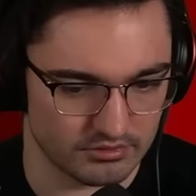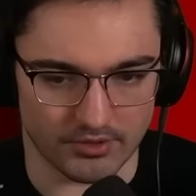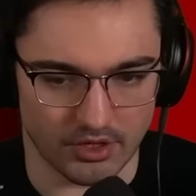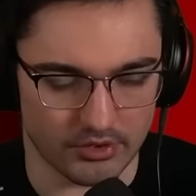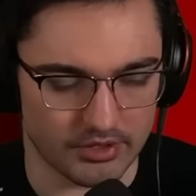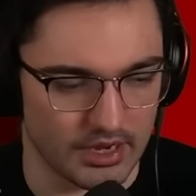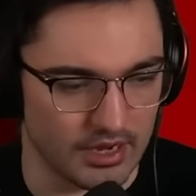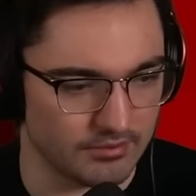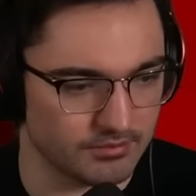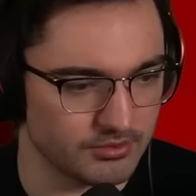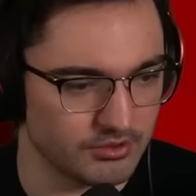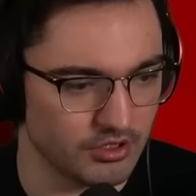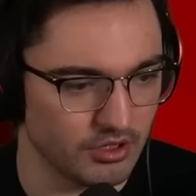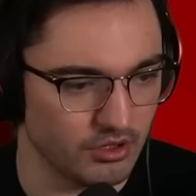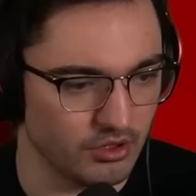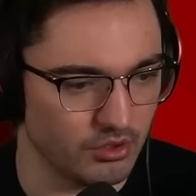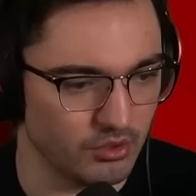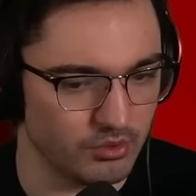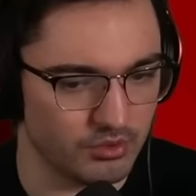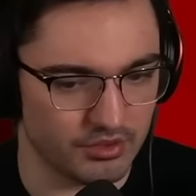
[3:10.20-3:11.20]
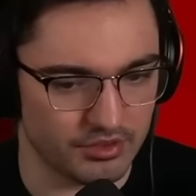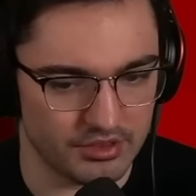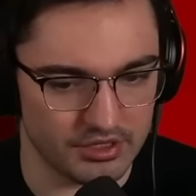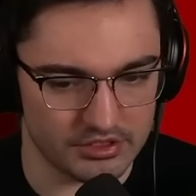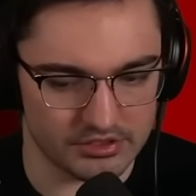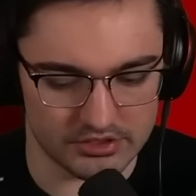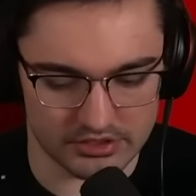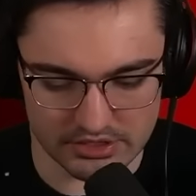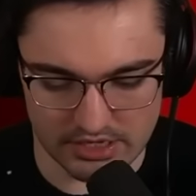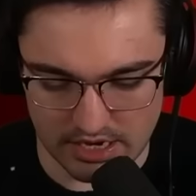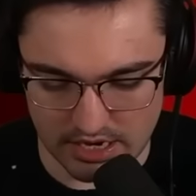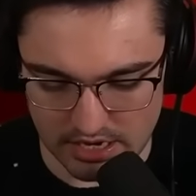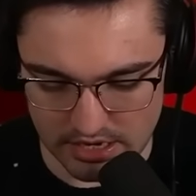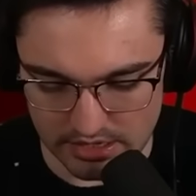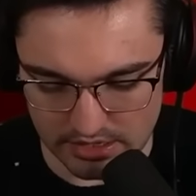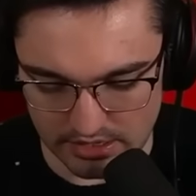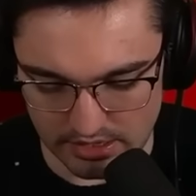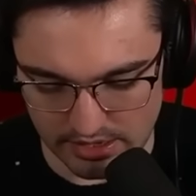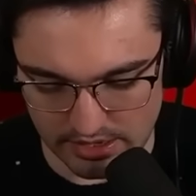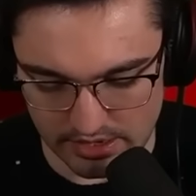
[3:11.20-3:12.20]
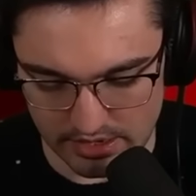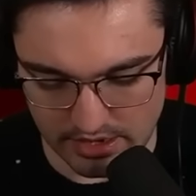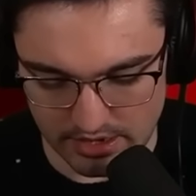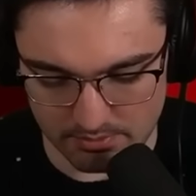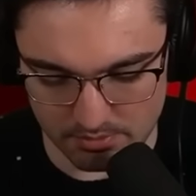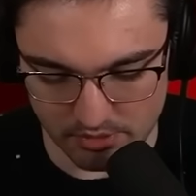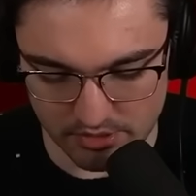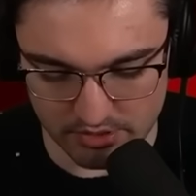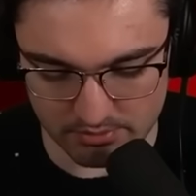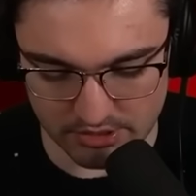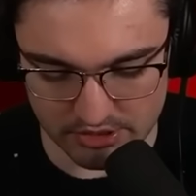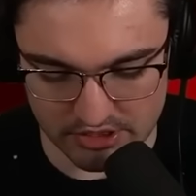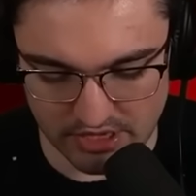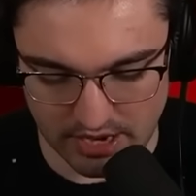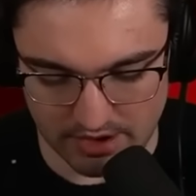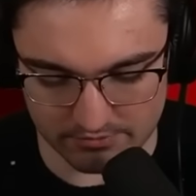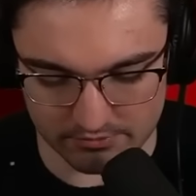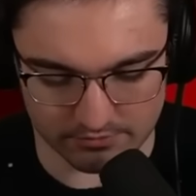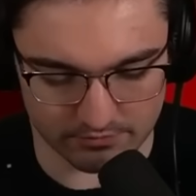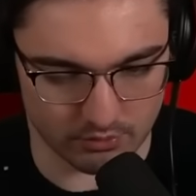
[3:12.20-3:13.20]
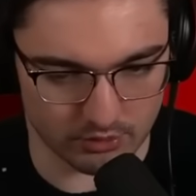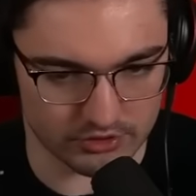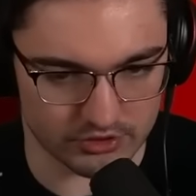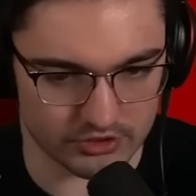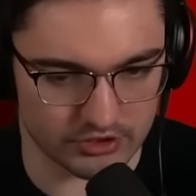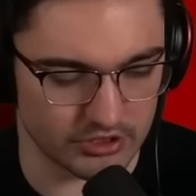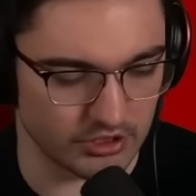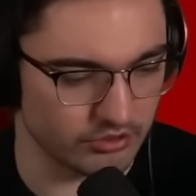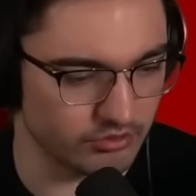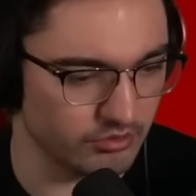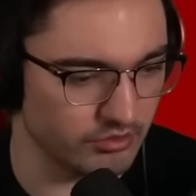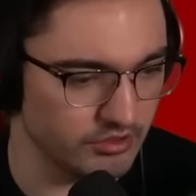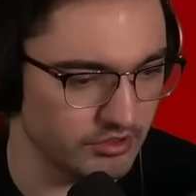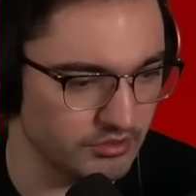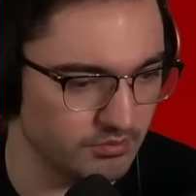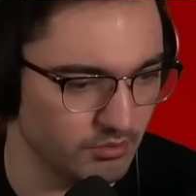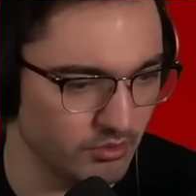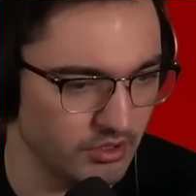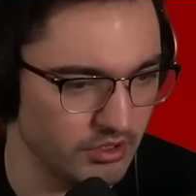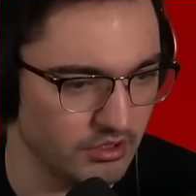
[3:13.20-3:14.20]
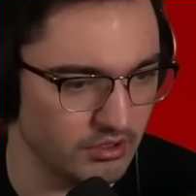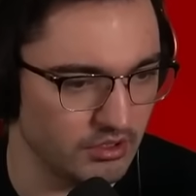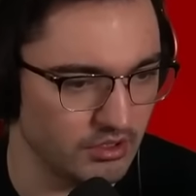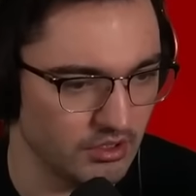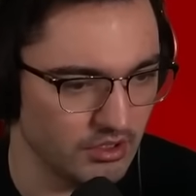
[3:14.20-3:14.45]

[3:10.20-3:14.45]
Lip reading: Okay, so this day I pretty much have to force a shelter at this point.